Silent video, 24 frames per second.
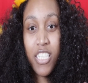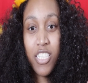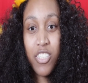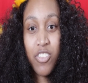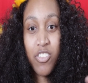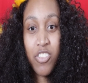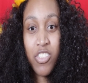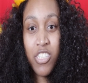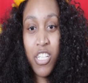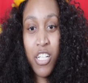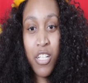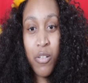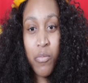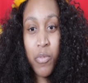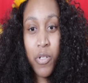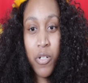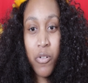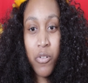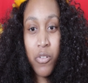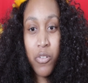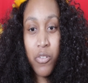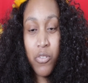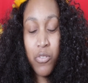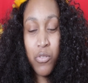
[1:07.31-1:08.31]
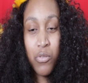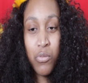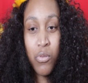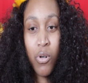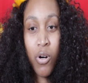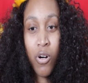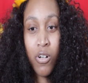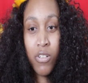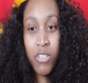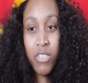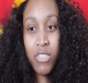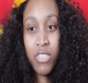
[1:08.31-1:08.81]
She was telling me to do
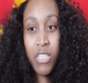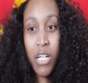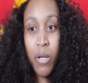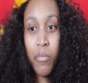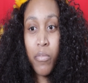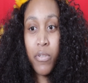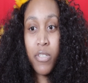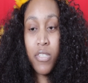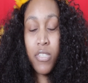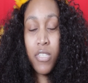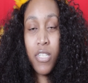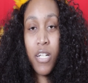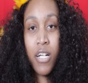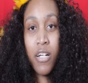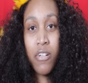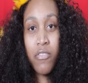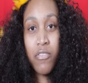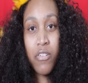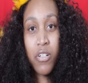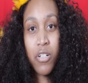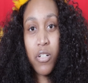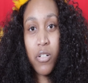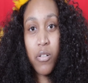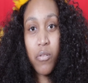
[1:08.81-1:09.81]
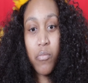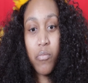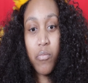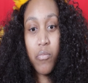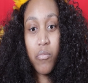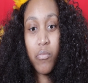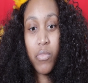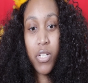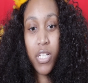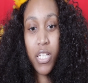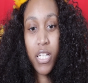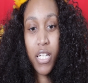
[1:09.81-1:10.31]
all this type of stuff
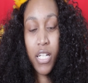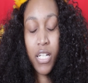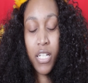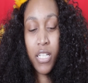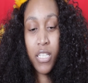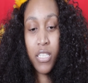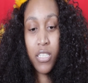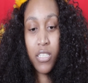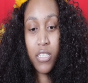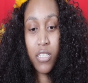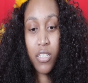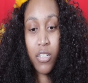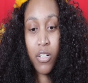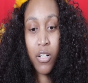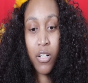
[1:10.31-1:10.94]
because